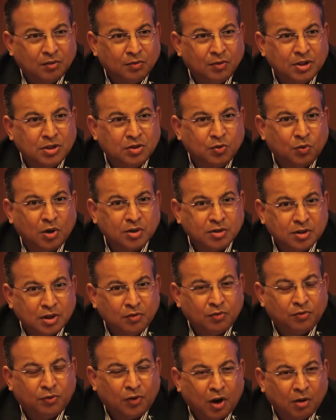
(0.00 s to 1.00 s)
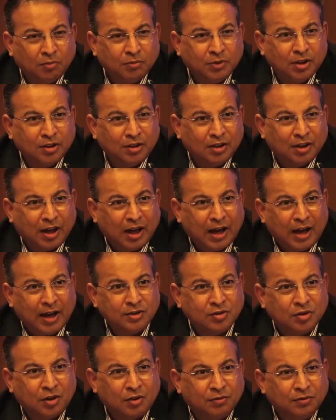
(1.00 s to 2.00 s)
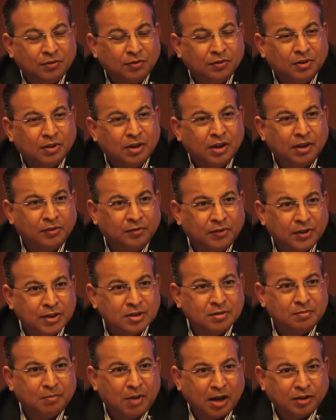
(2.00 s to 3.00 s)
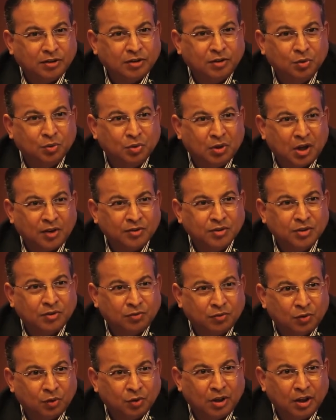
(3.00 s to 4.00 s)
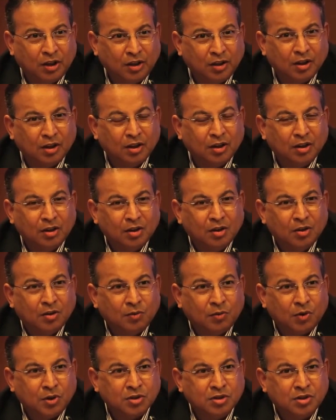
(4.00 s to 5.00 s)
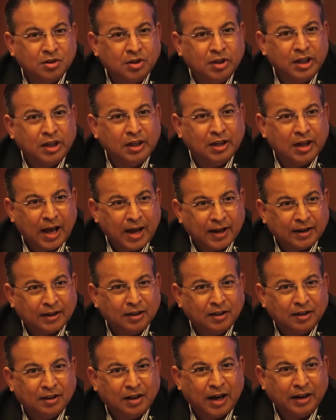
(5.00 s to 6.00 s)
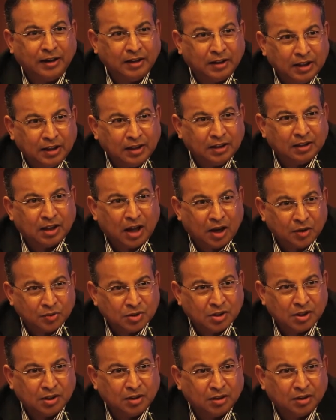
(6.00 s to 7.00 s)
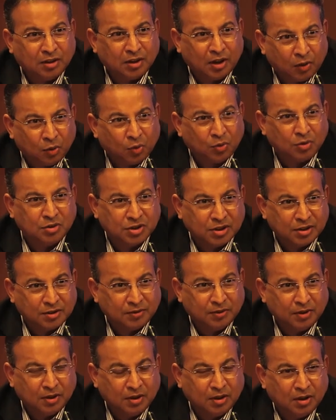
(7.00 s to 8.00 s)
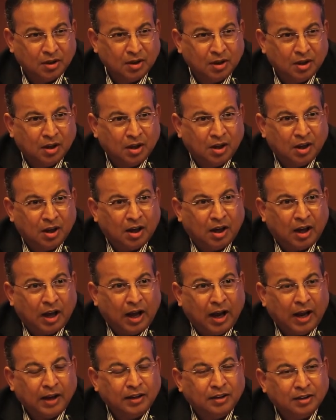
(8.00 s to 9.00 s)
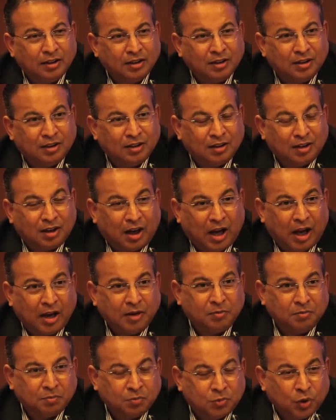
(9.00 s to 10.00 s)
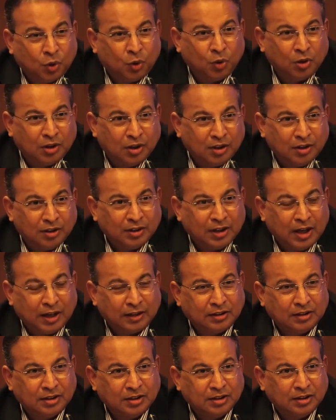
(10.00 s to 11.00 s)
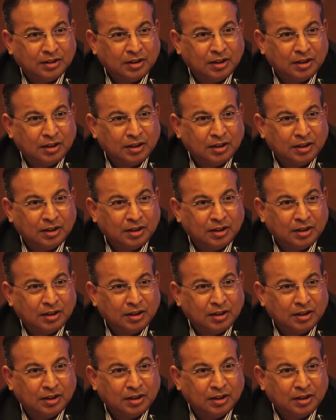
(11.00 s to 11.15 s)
which was informed as of 31st March 2014, was 3,19,000 crores. And I'm told that